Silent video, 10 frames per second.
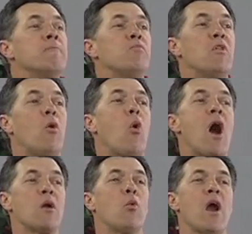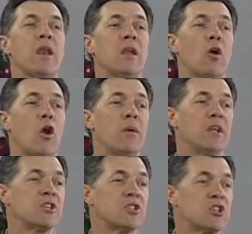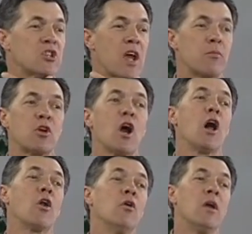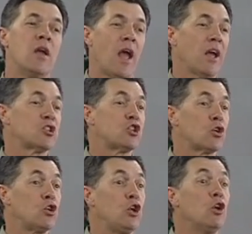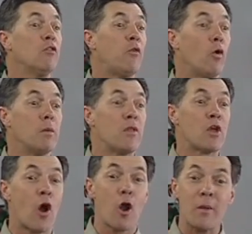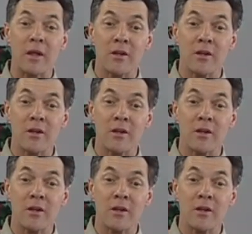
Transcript: then the white wedding garment is the same color as your uniform in the army.